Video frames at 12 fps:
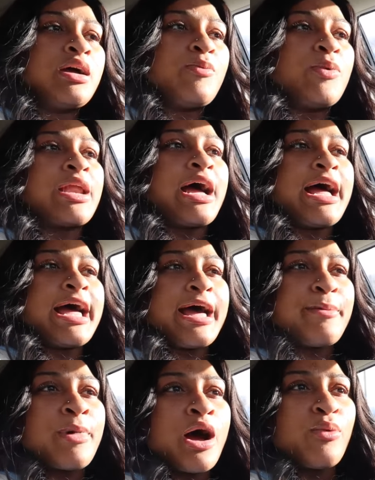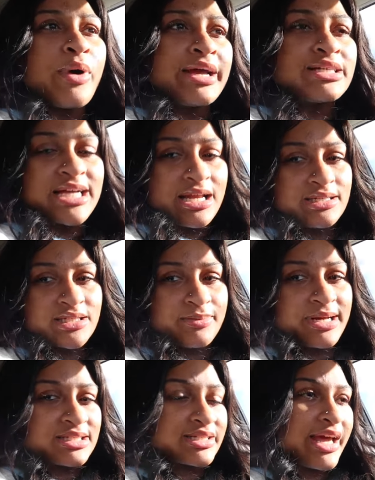When I had my white Challenger,
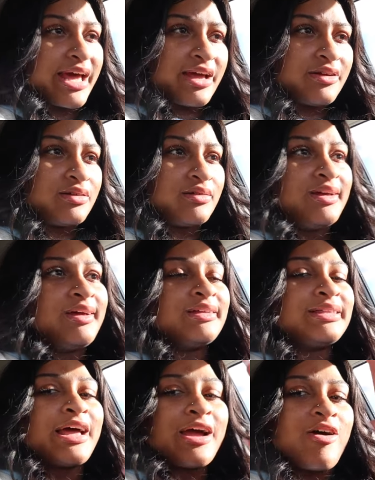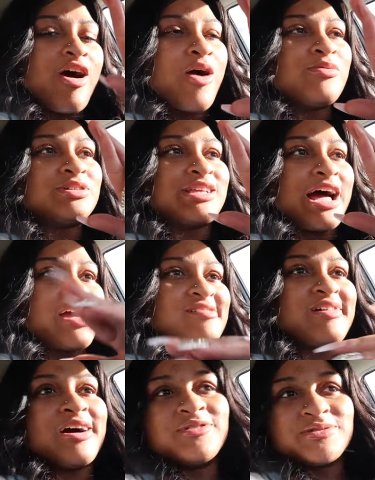my Scat, that car was like,
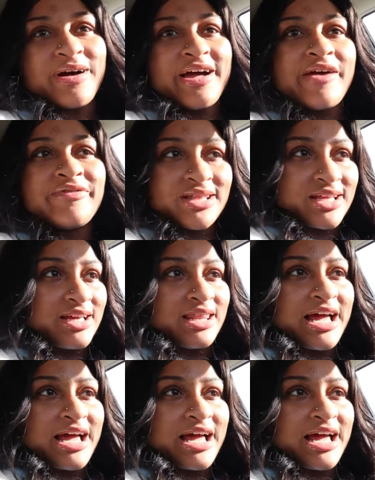that was my everything.